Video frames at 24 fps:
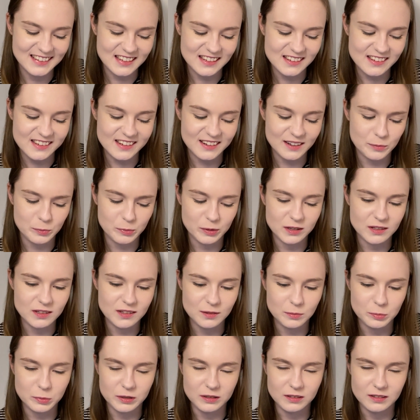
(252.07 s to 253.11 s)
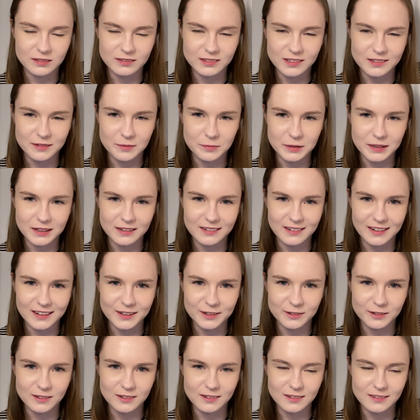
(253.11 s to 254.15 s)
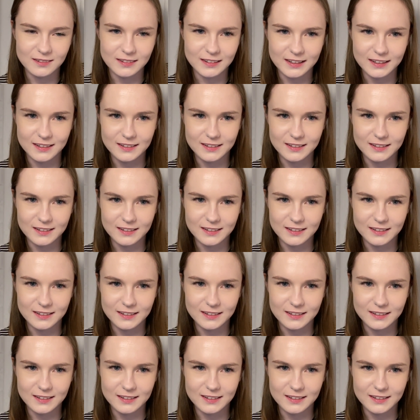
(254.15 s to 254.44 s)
sounds like a principal or something. I don't know.